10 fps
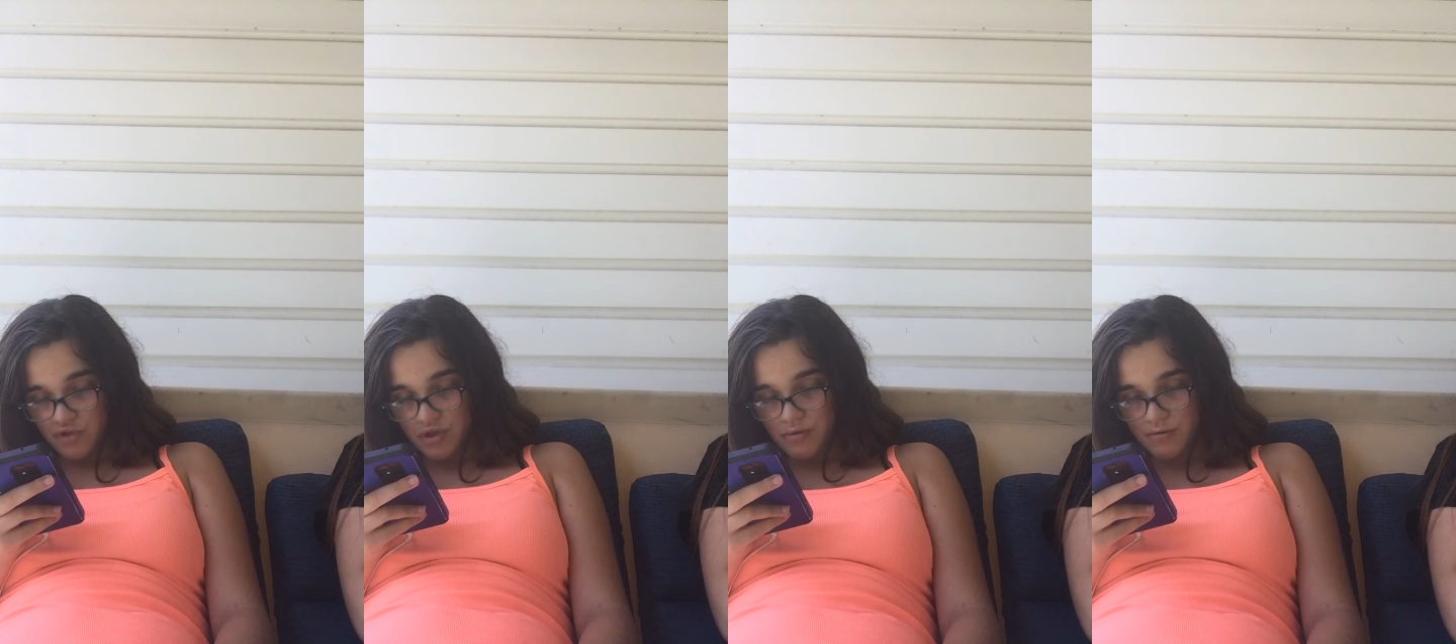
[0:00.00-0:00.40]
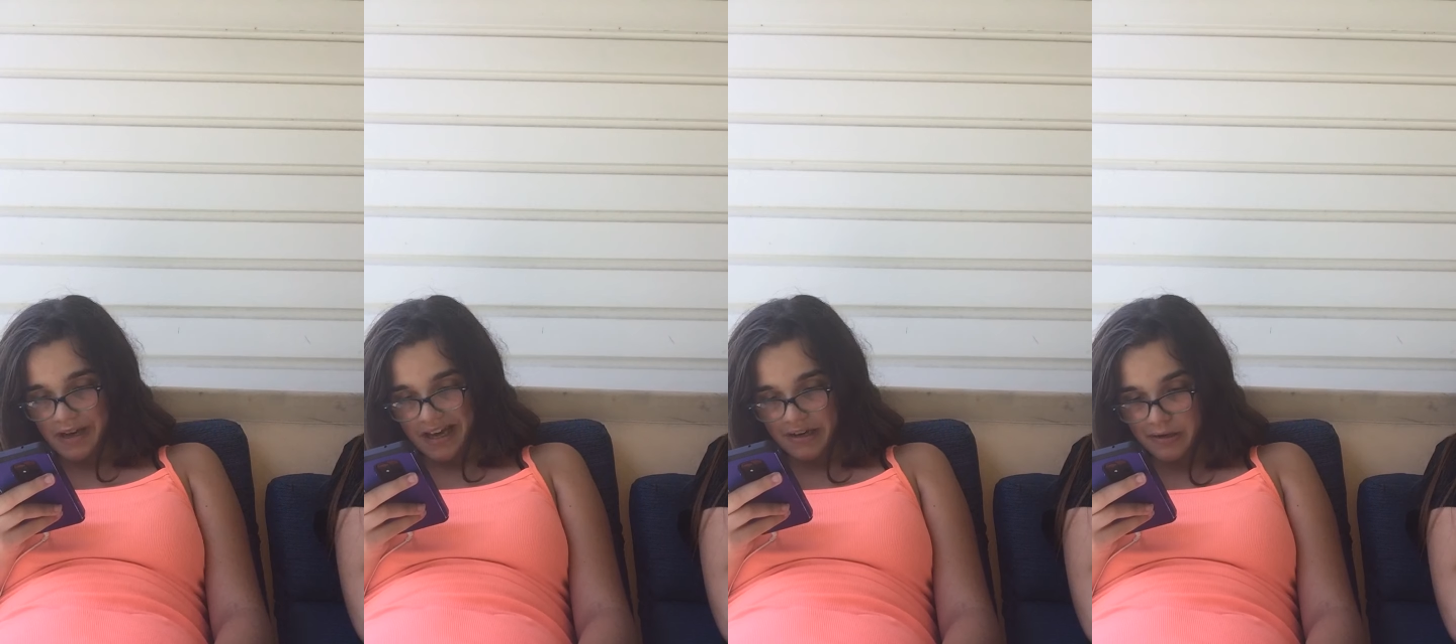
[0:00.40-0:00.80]
two
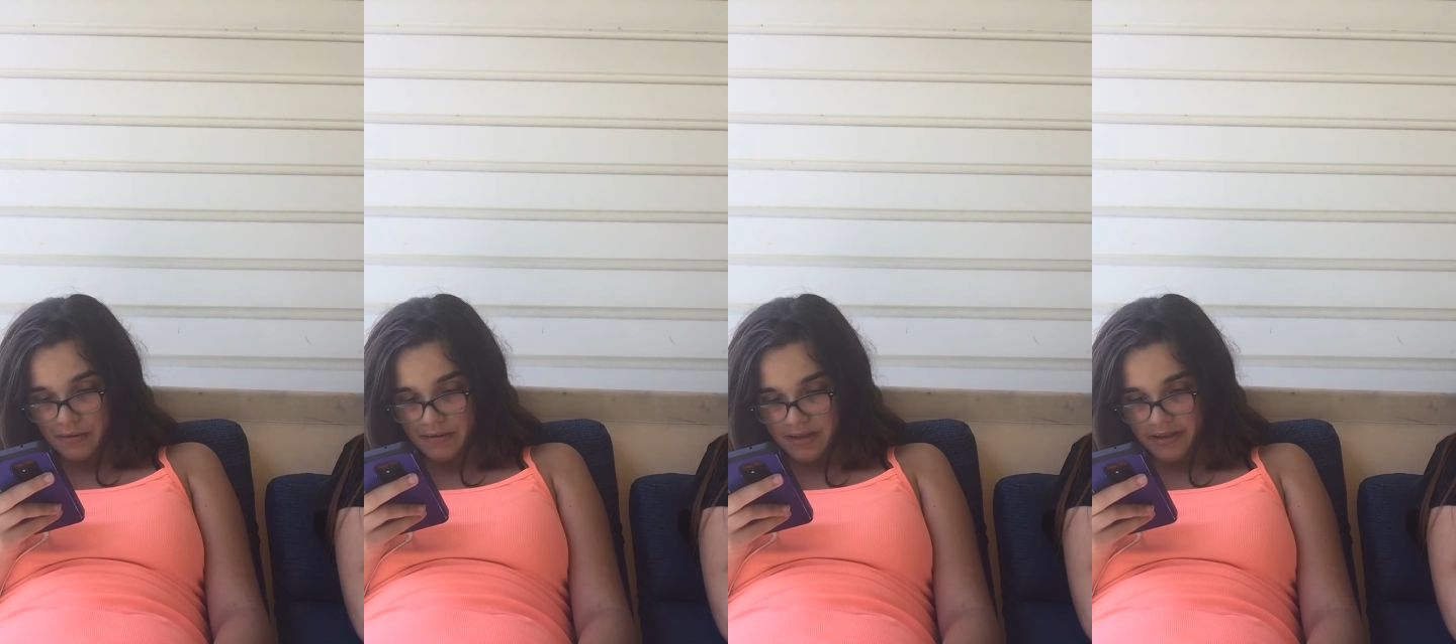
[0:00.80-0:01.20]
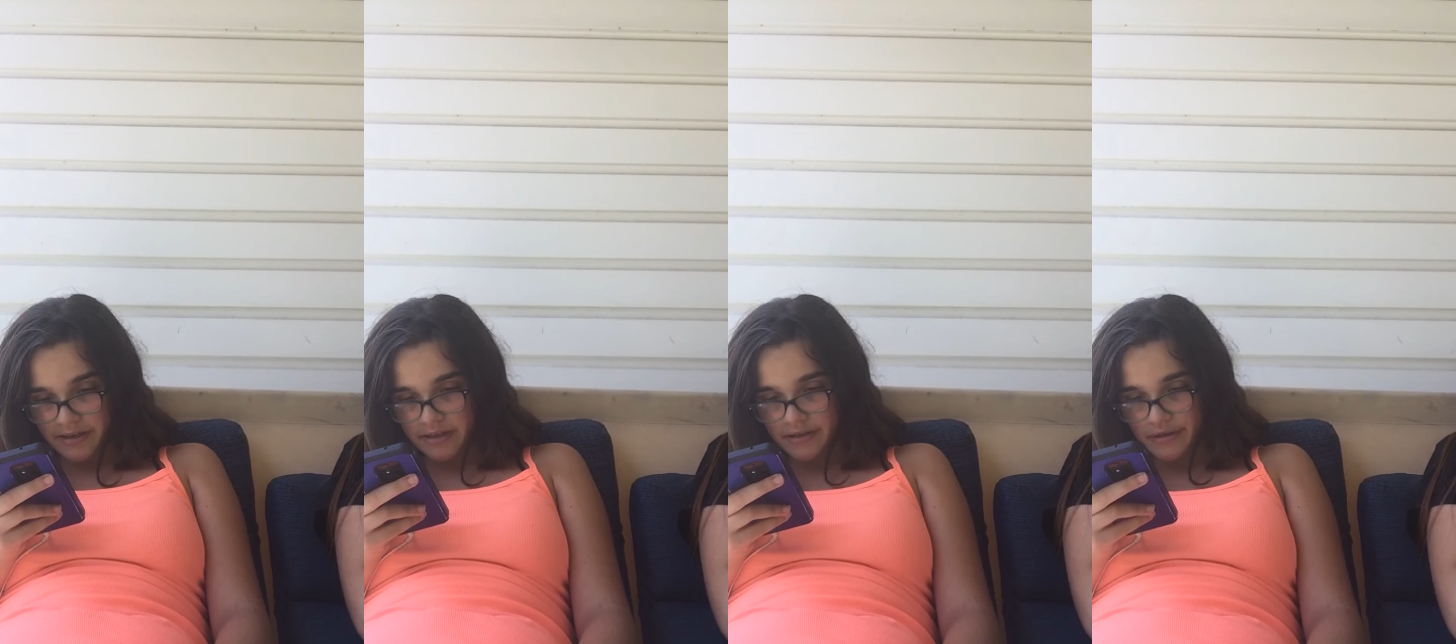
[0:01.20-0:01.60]

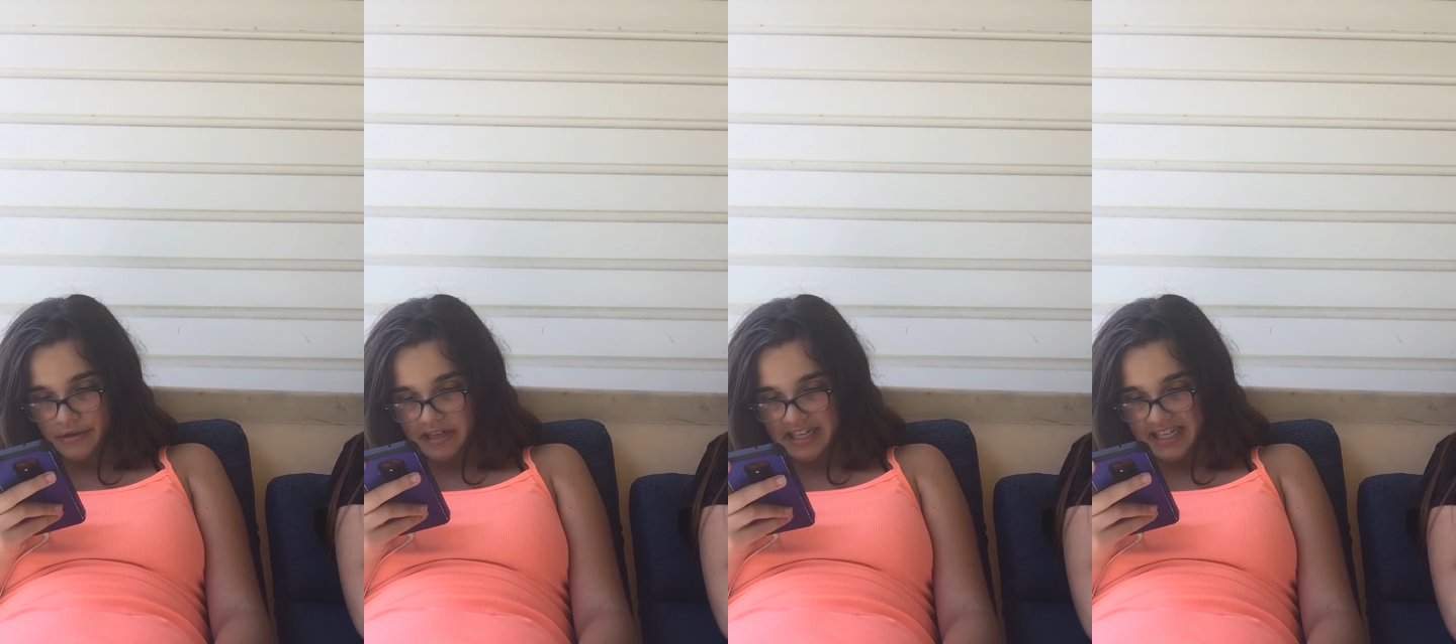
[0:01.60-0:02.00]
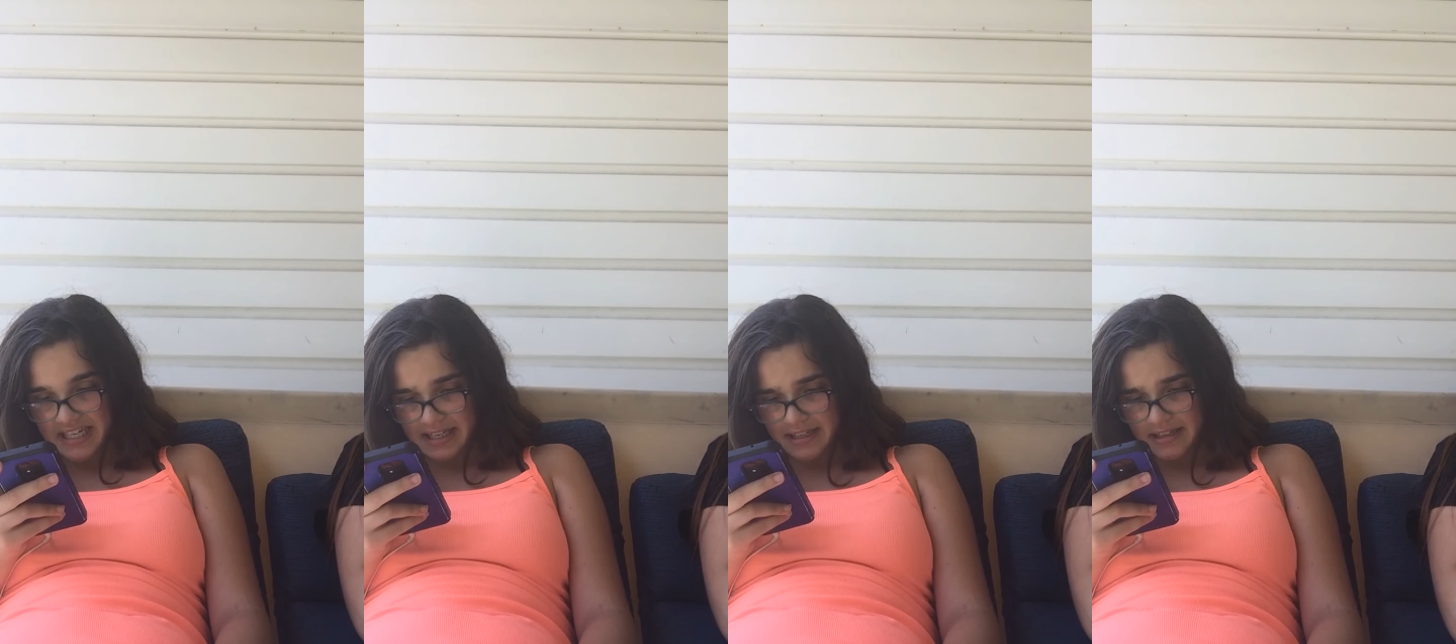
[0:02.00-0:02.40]
hours
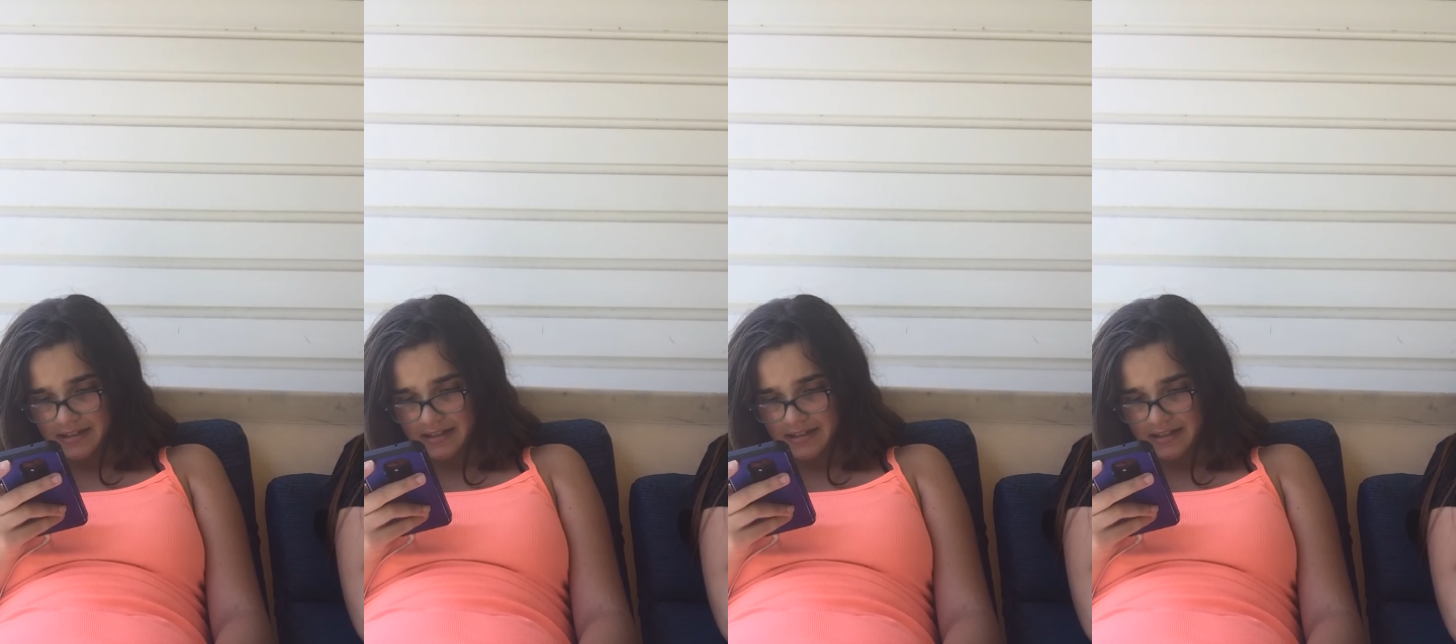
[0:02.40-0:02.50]
straight.